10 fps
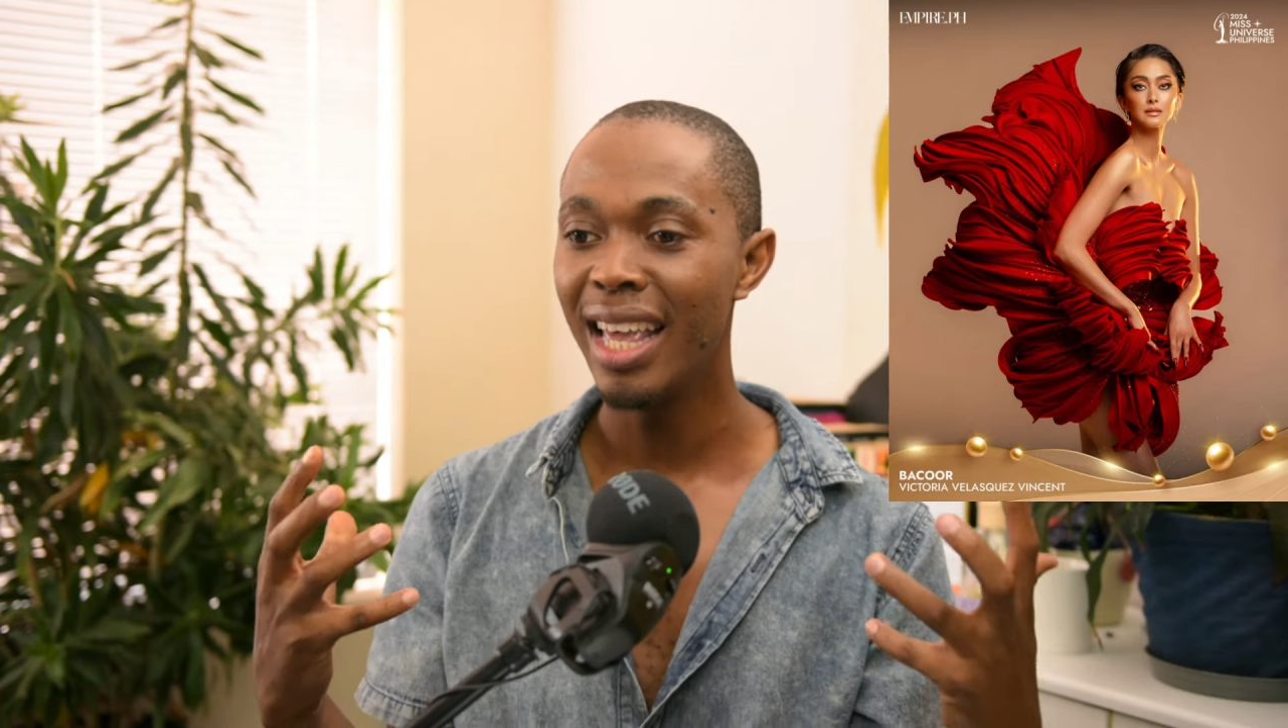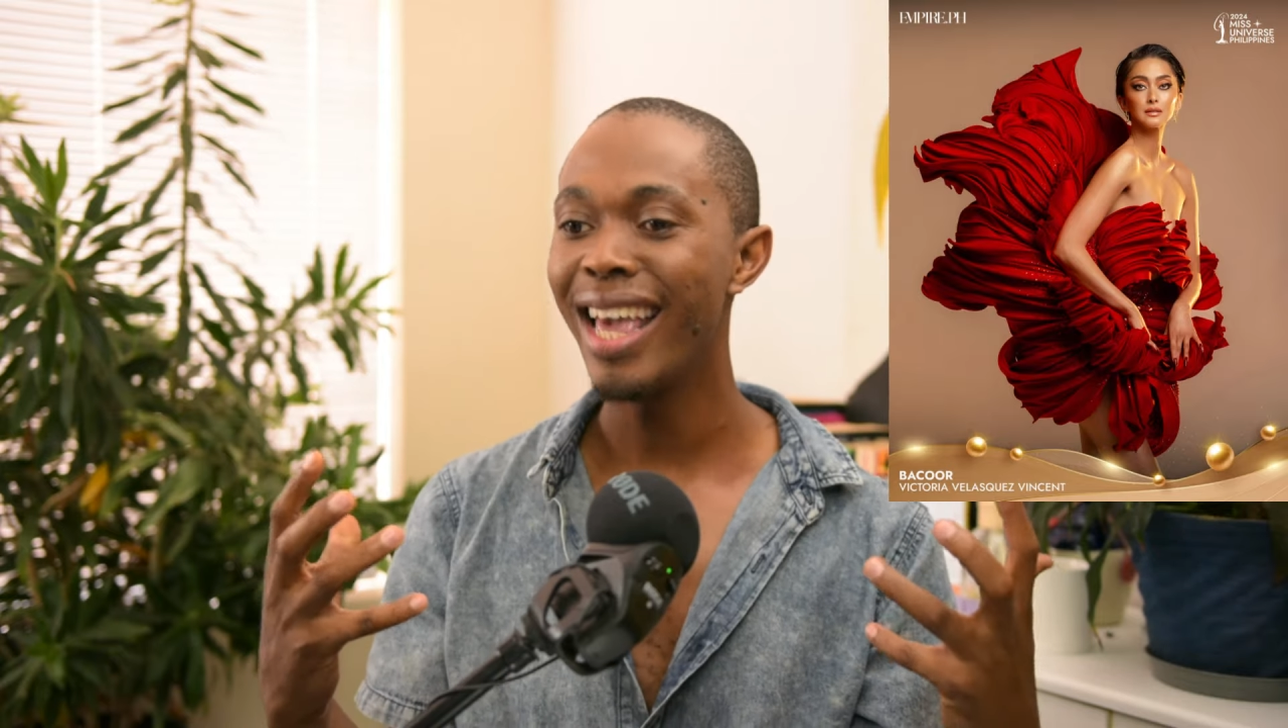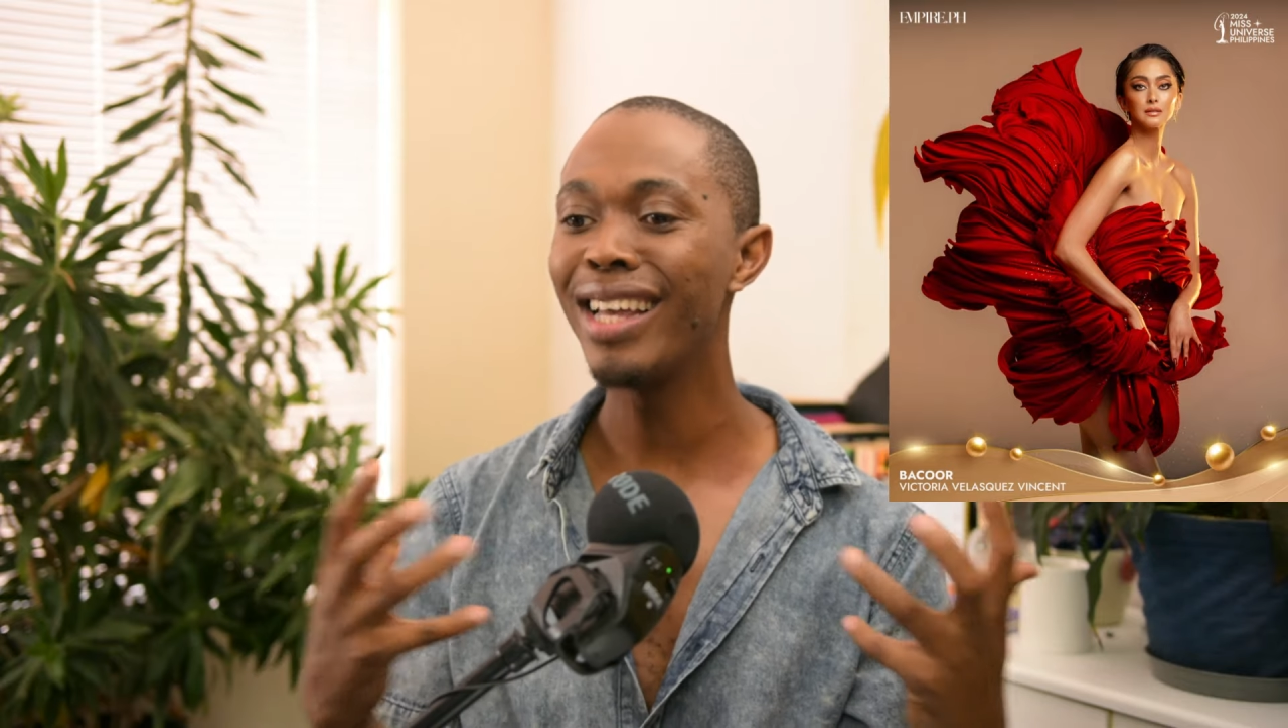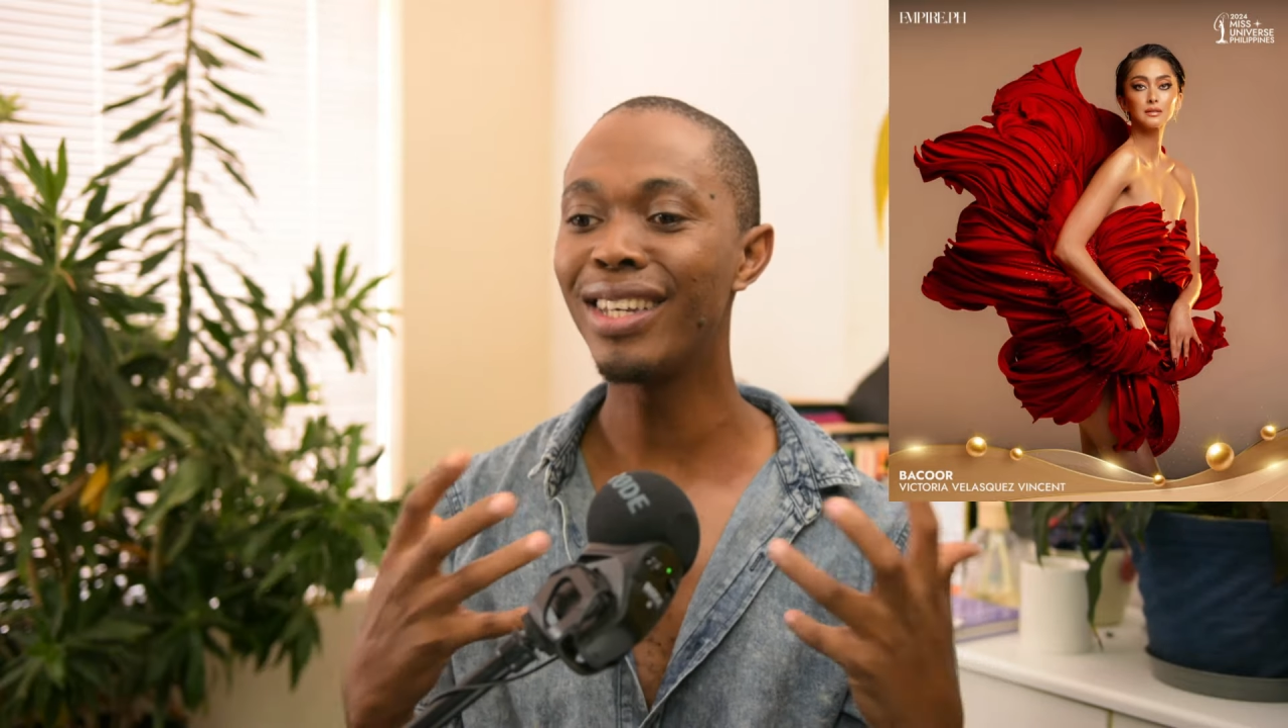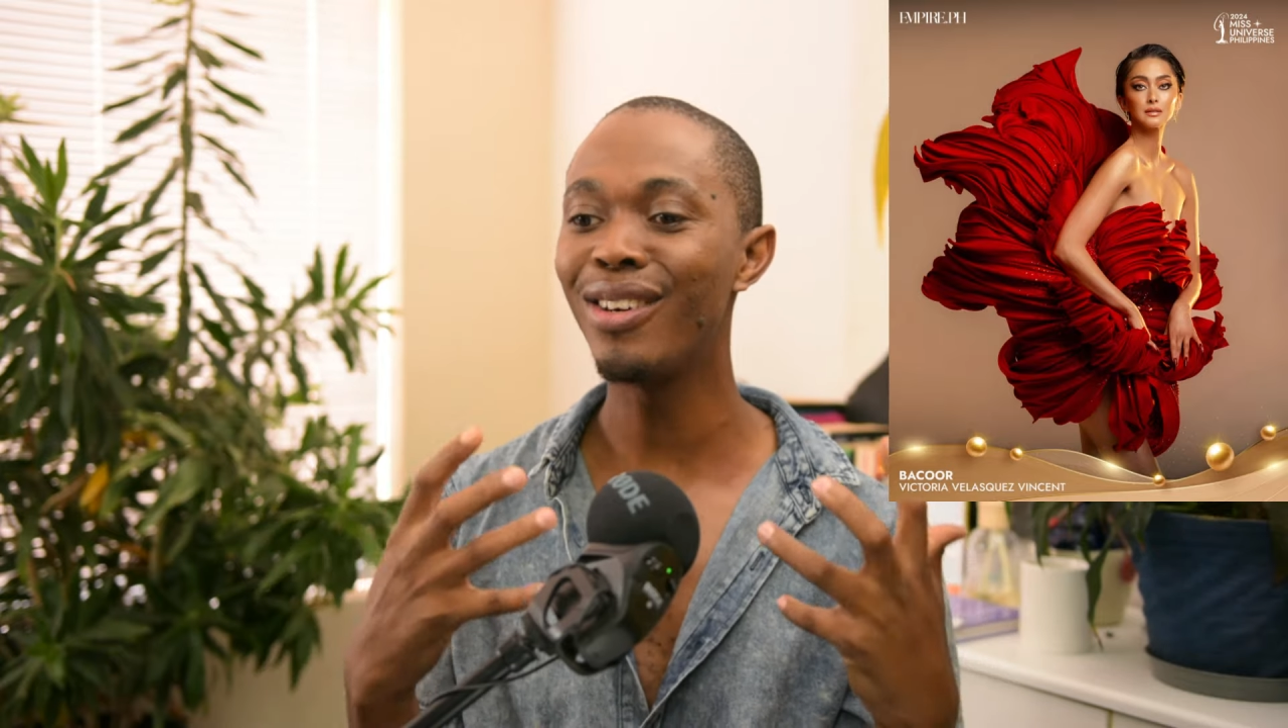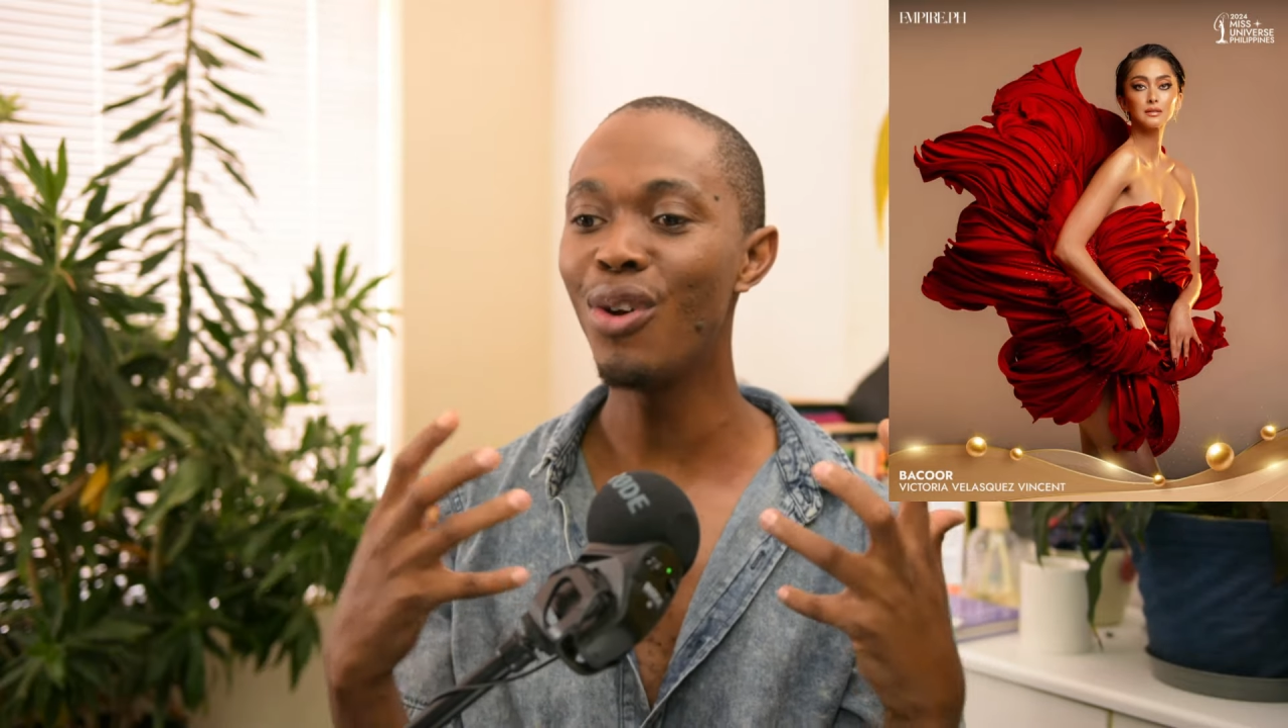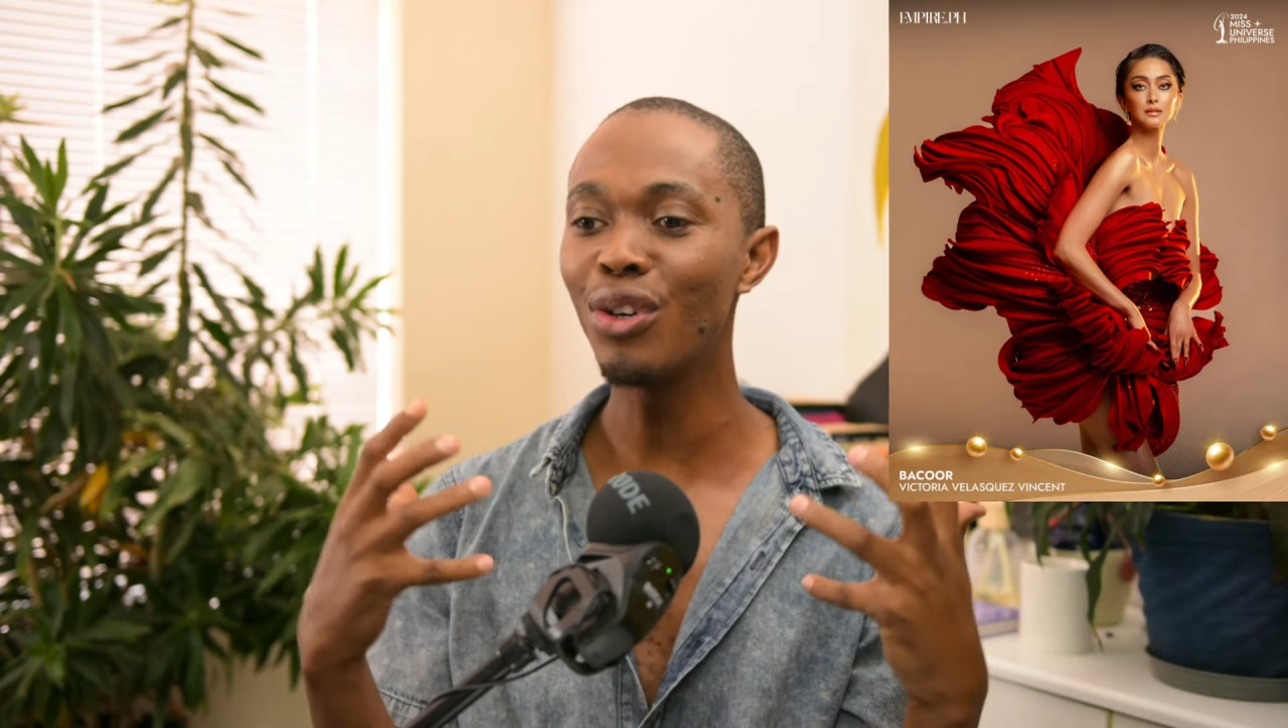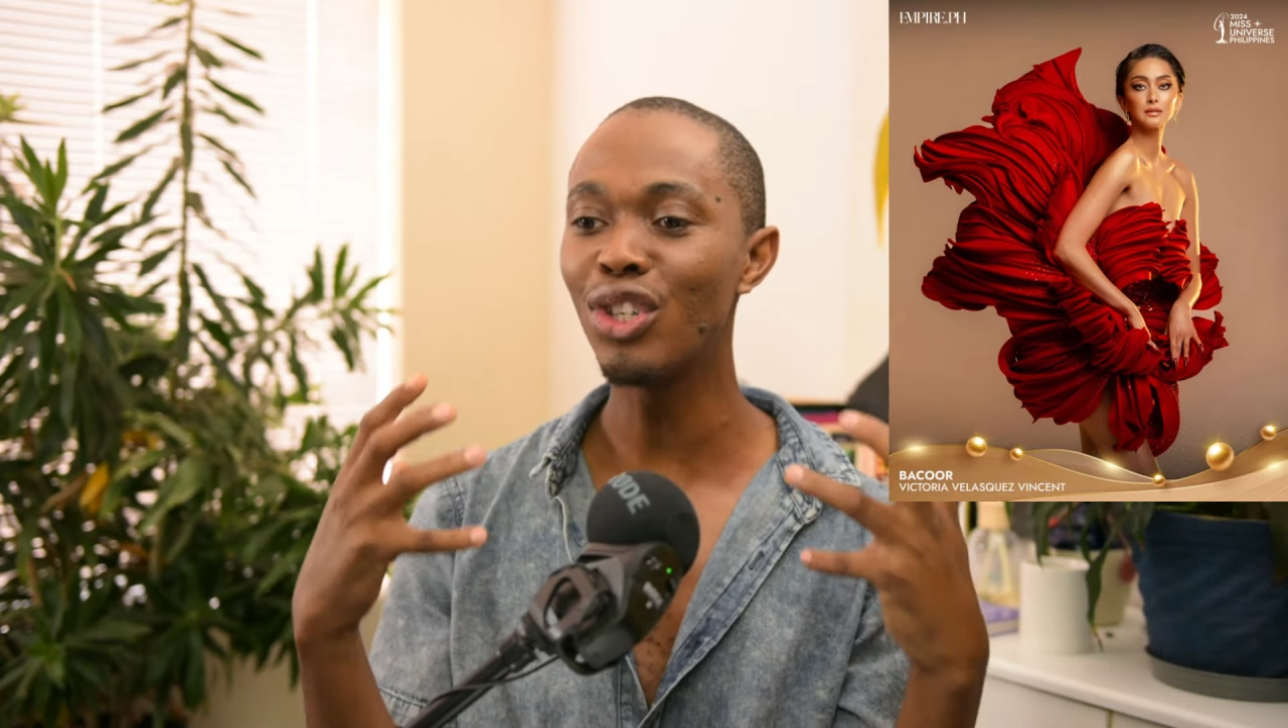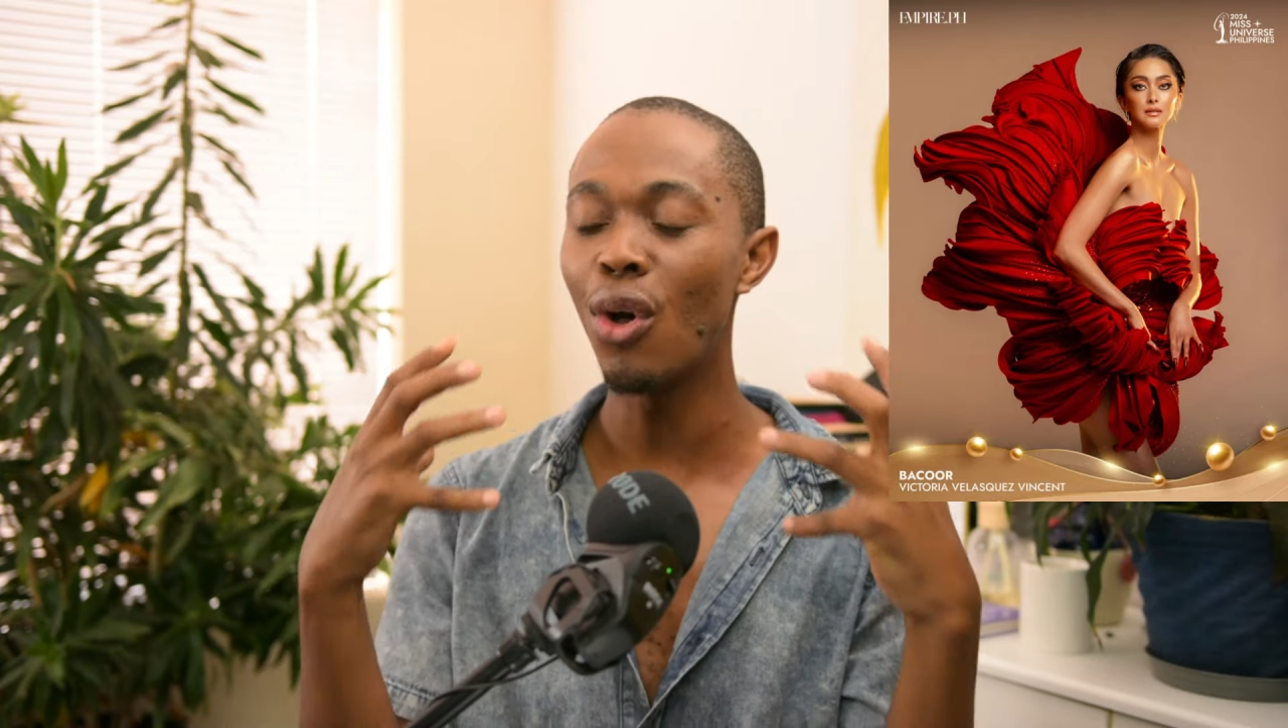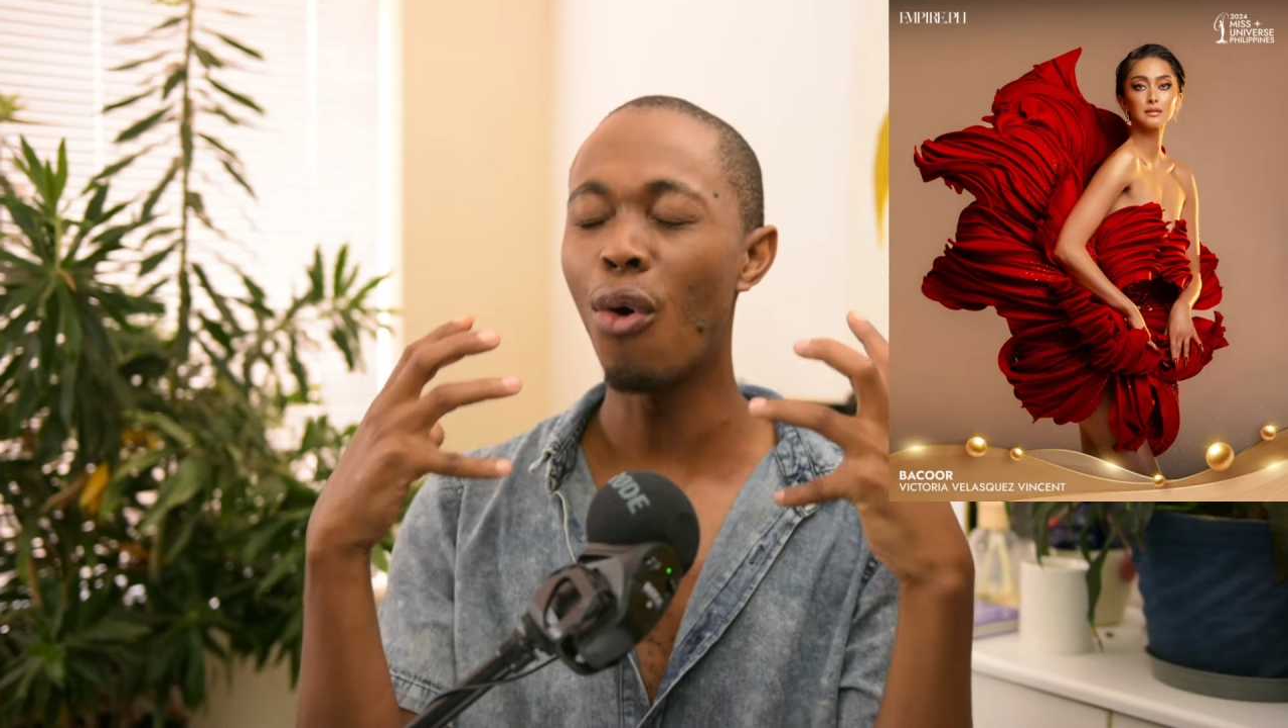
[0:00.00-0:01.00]
It
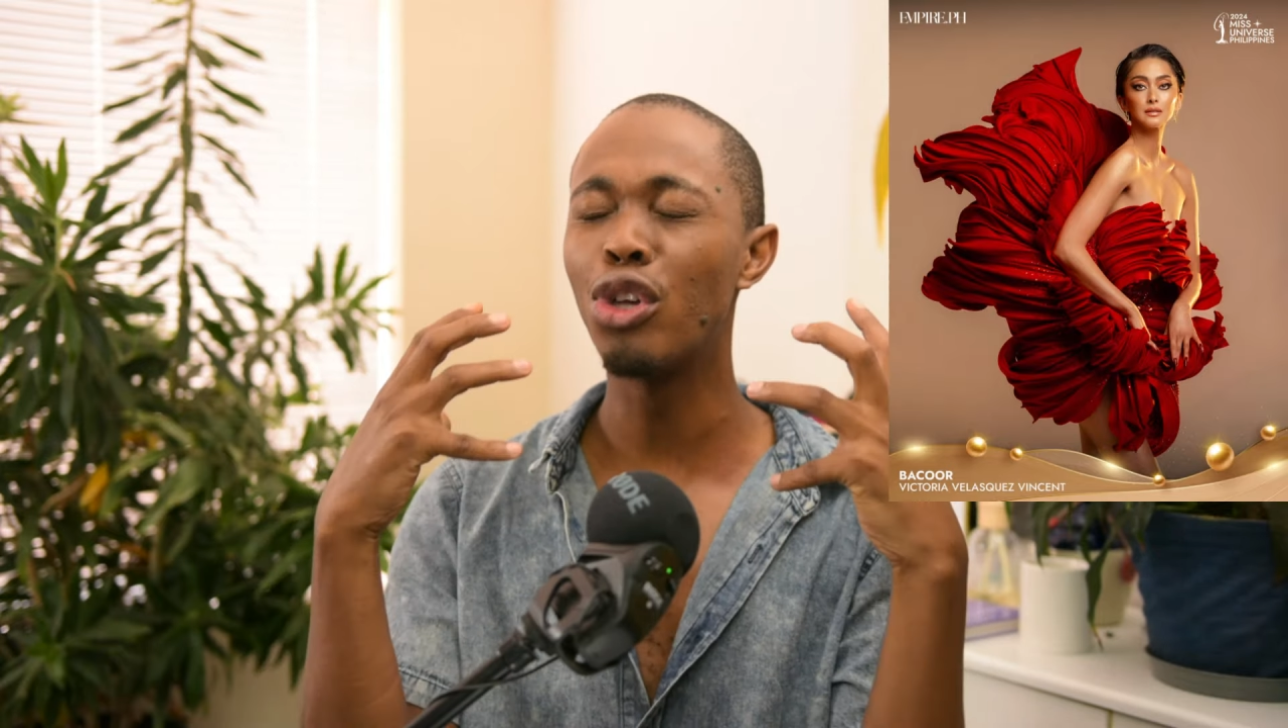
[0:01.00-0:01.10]
looks